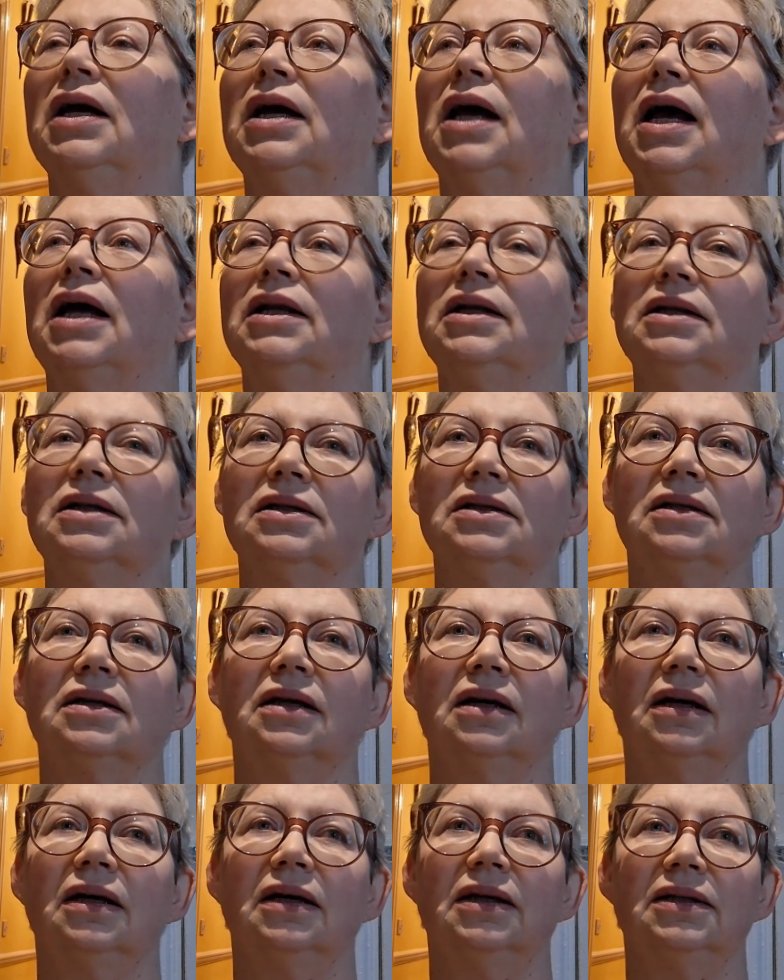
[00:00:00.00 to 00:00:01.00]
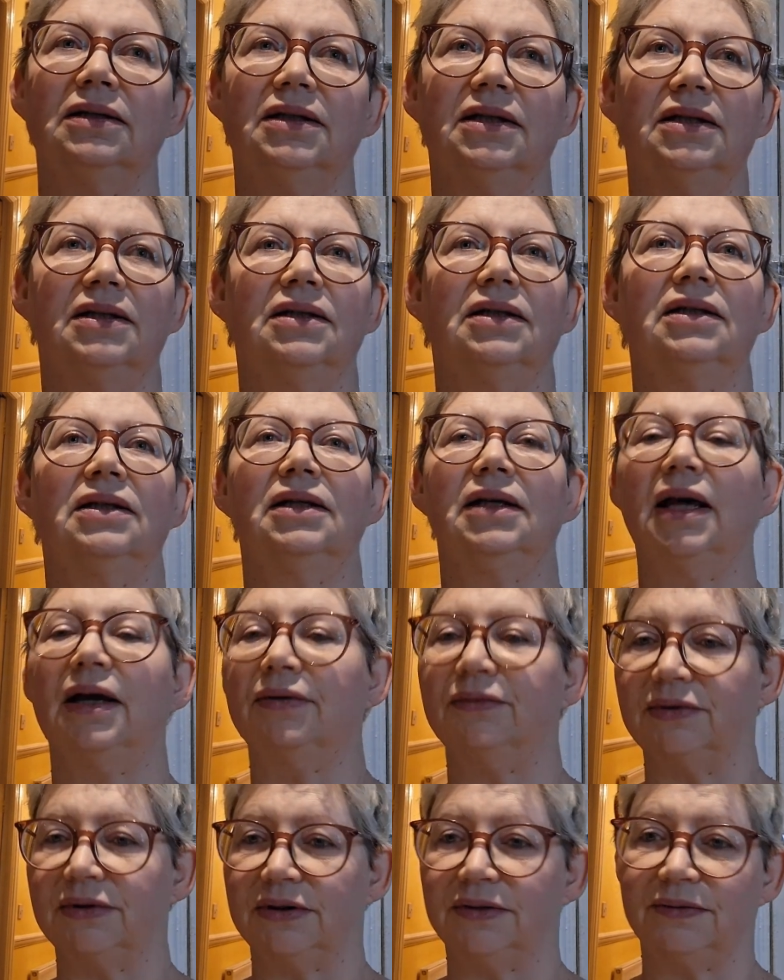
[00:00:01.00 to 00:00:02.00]
And I did get
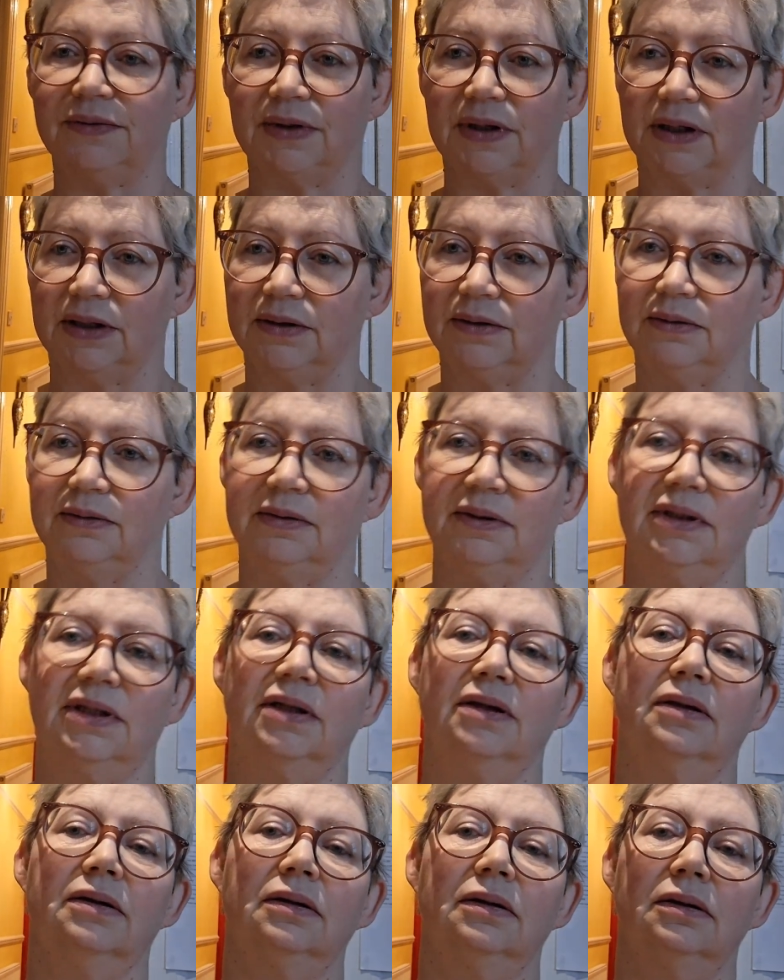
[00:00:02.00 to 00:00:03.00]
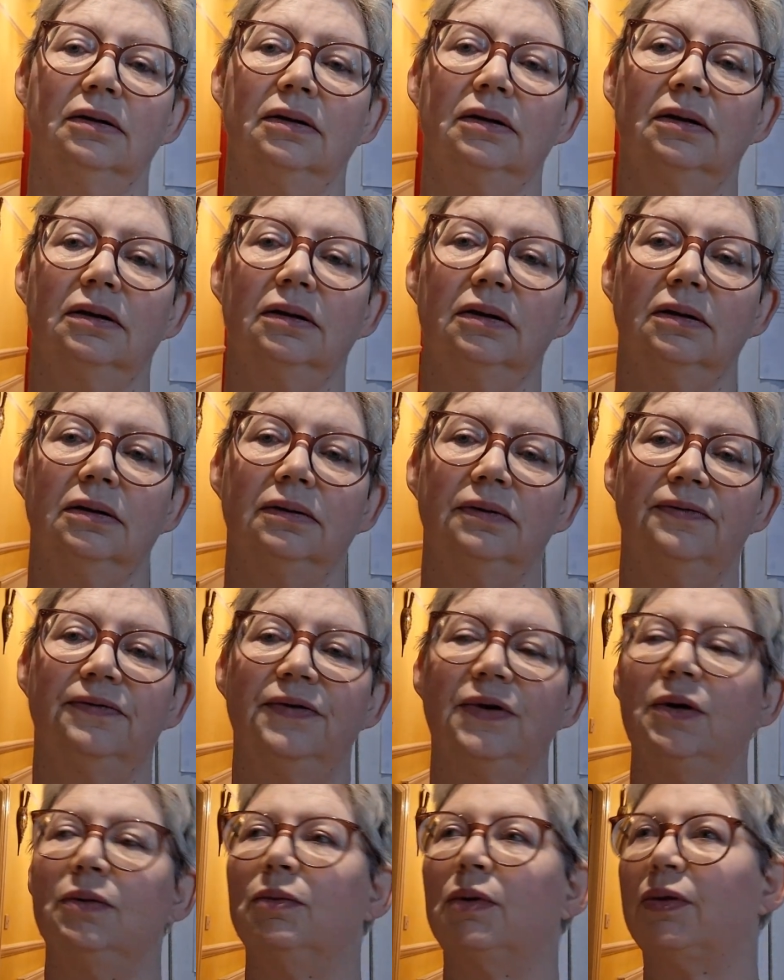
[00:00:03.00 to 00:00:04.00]
rid of those a
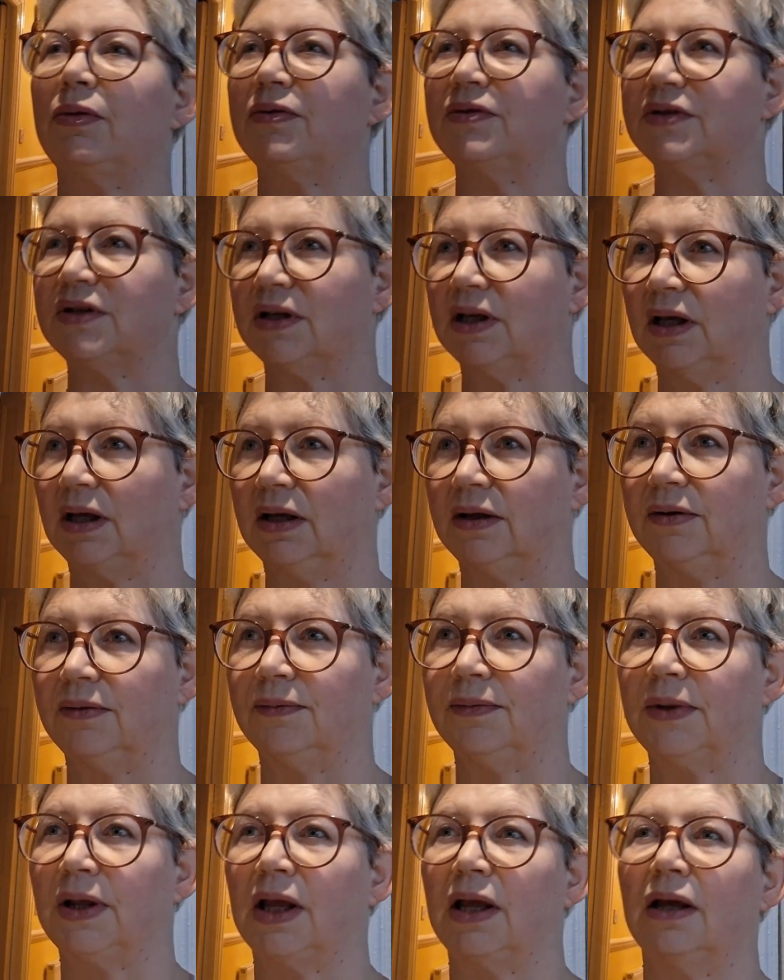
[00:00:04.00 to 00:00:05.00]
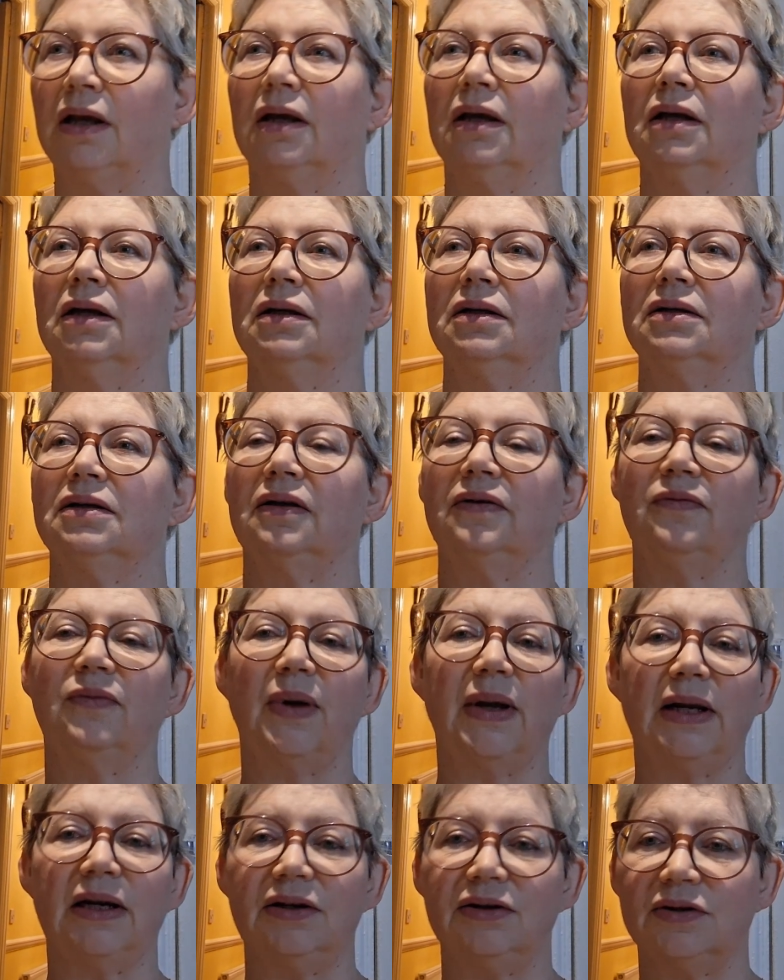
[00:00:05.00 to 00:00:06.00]
few months ago. So I've
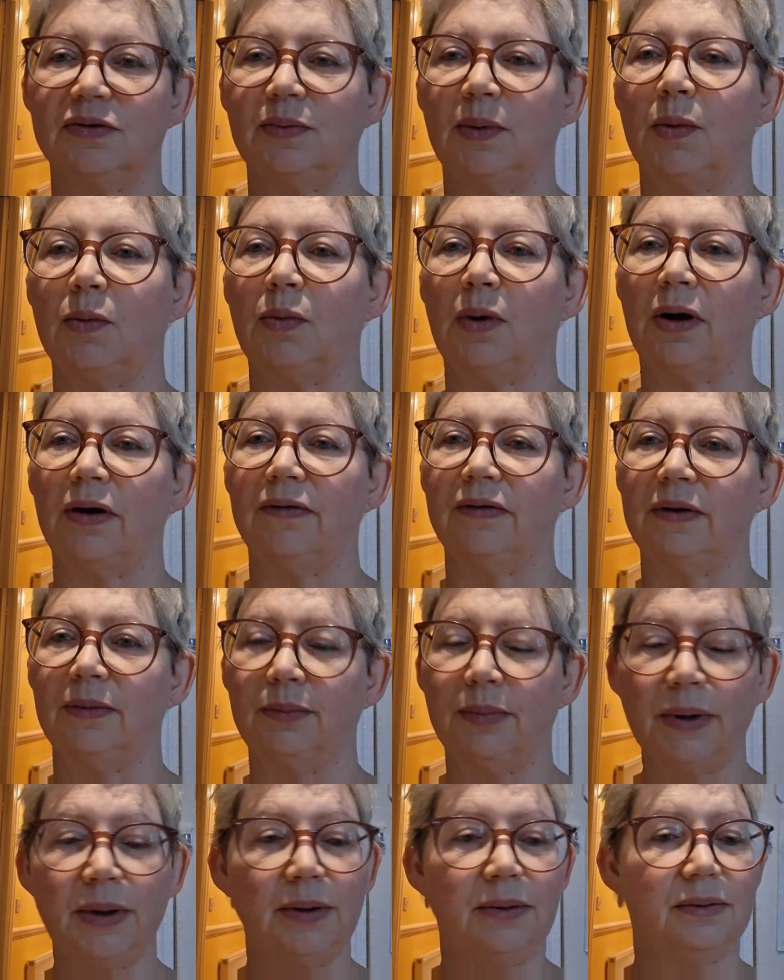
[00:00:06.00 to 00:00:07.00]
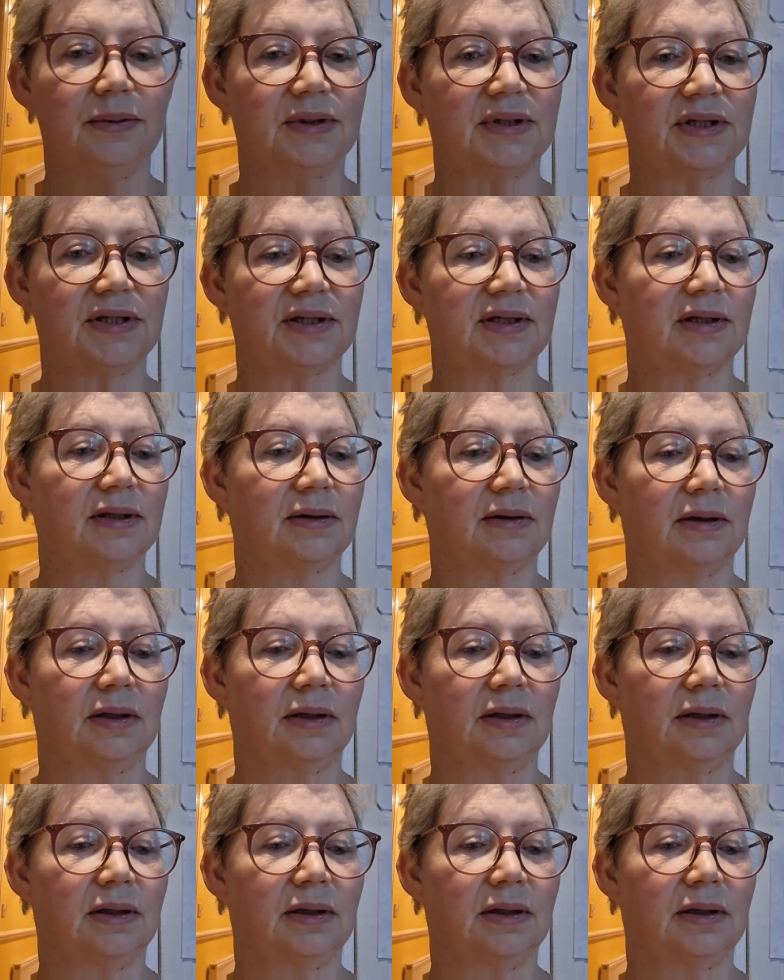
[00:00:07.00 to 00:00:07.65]
mainly just been wearing boots.